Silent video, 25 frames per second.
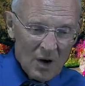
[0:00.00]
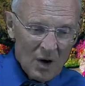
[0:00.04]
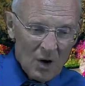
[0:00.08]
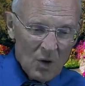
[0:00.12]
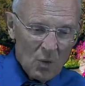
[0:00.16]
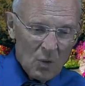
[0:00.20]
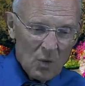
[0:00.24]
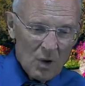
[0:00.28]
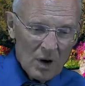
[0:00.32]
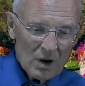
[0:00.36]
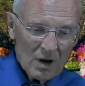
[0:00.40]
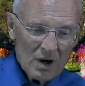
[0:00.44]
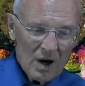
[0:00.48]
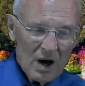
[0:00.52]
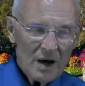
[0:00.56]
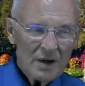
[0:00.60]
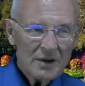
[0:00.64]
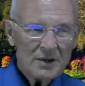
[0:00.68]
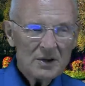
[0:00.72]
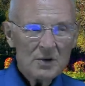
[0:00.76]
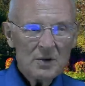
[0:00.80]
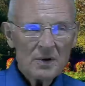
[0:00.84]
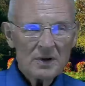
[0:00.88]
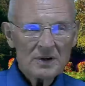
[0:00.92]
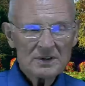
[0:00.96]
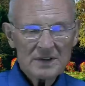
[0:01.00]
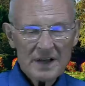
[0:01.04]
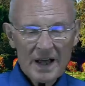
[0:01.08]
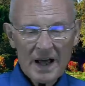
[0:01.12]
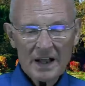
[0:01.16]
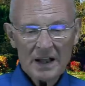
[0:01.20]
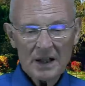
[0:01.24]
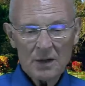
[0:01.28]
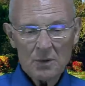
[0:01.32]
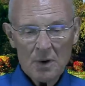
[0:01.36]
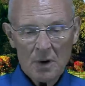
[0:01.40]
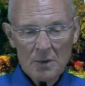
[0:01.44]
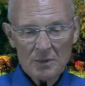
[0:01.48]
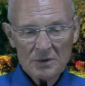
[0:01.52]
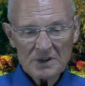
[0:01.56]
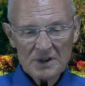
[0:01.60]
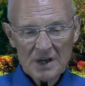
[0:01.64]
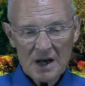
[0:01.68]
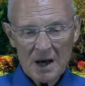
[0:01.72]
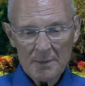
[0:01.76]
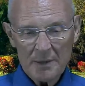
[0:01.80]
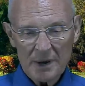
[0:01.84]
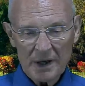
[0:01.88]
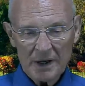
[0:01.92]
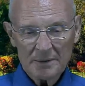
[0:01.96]
Well, God knew exactly what was
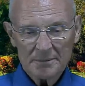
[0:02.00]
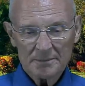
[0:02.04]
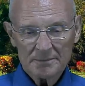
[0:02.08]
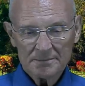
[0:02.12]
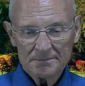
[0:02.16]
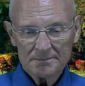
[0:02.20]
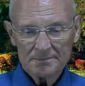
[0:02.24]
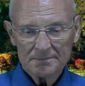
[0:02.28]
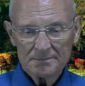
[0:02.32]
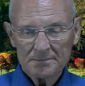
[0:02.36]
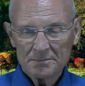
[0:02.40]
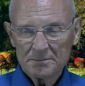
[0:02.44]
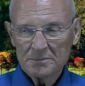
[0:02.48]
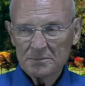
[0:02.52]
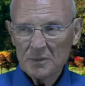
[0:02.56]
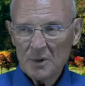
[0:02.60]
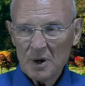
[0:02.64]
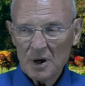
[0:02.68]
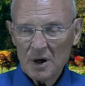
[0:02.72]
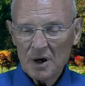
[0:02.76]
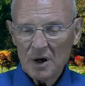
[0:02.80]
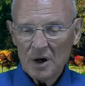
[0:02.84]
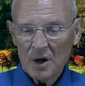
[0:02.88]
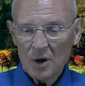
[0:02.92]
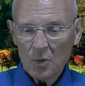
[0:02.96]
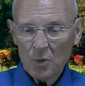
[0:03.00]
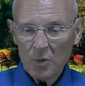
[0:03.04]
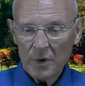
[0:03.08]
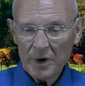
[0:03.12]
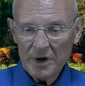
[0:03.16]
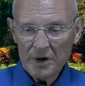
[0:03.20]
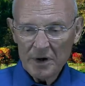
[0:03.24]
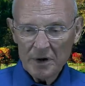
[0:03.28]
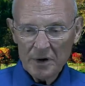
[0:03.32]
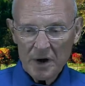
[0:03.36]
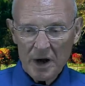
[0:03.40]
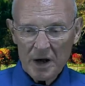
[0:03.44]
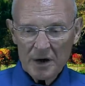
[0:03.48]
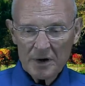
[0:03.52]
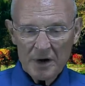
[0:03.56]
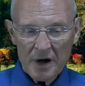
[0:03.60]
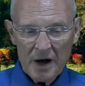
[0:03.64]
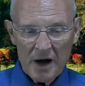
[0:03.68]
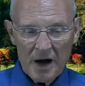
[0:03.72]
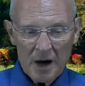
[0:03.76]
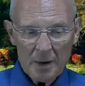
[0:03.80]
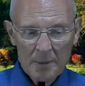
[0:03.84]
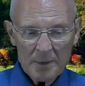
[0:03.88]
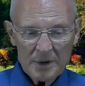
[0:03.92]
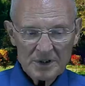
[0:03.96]
coming. We do not know
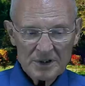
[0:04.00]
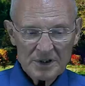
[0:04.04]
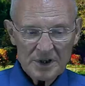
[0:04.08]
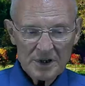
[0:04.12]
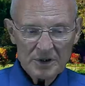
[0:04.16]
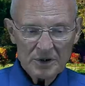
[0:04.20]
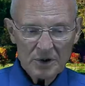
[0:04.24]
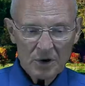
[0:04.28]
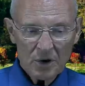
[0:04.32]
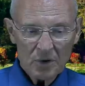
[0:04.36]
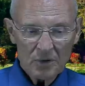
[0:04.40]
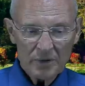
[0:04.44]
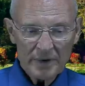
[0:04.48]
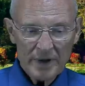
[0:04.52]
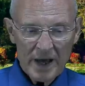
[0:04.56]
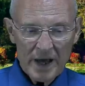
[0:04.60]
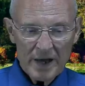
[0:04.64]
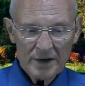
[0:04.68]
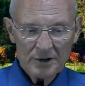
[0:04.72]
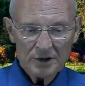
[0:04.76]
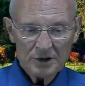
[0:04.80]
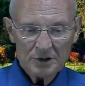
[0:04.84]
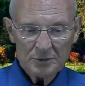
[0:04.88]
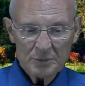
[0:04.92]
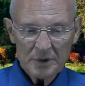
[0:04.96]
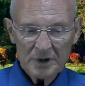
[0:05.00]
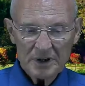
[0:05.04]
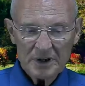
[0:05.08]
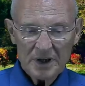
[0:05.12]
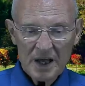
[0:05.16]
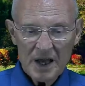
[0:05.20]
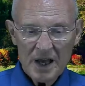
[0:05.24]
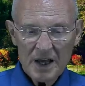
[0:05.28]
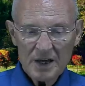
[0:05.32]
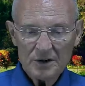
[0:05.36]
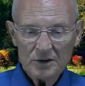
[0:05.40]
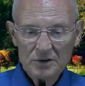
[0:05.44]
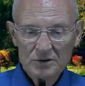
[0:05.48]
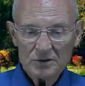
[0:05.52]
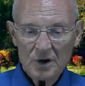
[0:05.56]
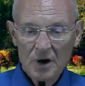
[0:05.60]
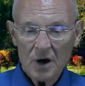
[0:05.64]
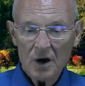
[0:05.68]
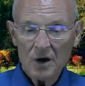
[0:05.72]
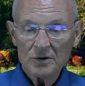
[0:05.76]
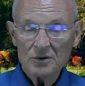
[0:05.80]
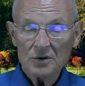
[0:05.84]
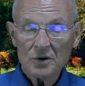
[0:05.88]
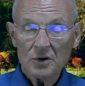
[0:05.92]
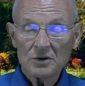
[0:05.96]
how much he told the angels, but the angels
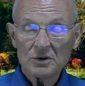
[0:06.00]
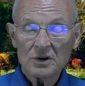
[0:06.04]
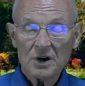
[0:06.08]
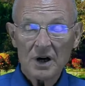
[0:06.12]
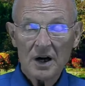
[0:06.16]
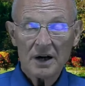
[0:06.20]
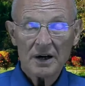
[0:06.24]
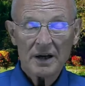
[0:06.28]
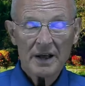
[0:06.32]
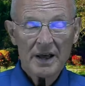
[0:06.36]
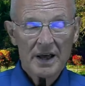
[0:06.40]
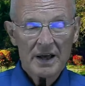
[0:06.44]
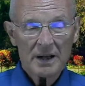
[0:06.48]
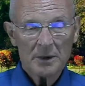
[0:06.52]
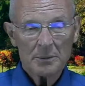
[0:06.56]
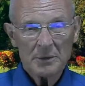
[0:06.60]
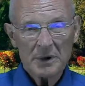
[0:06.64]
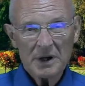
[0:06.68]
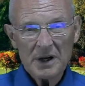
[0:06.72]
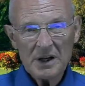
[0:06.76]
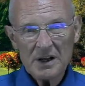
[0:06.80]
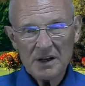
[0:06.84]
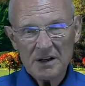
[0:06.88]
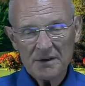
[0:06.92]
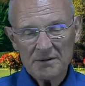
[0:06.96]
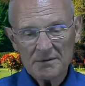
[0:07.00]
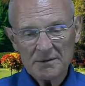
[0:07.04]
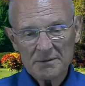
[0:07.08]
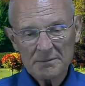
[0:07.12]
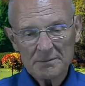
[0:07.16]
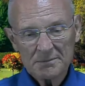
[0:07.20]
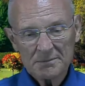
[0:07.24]
also taught Adam and Eve.